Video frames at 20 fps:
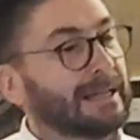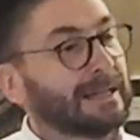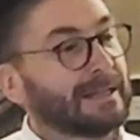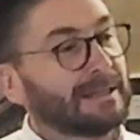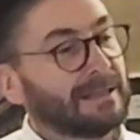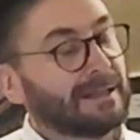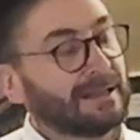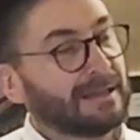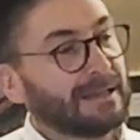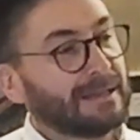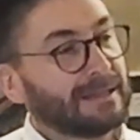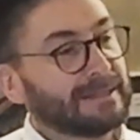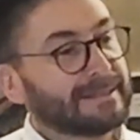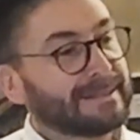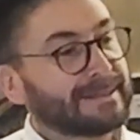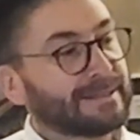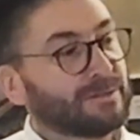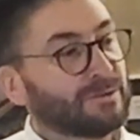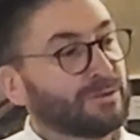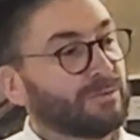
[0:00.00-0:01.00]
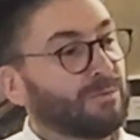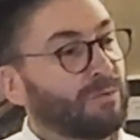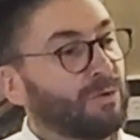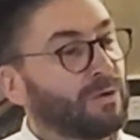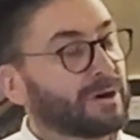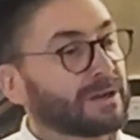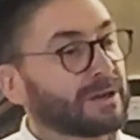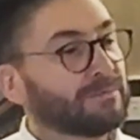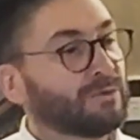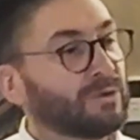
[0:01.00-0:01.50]
and so
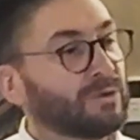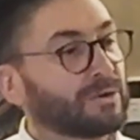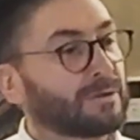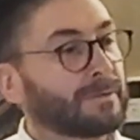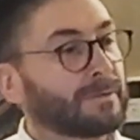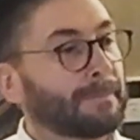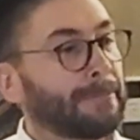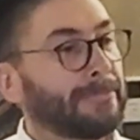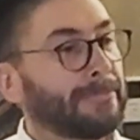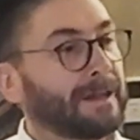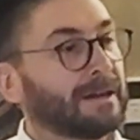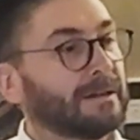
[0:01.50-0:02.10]
more and more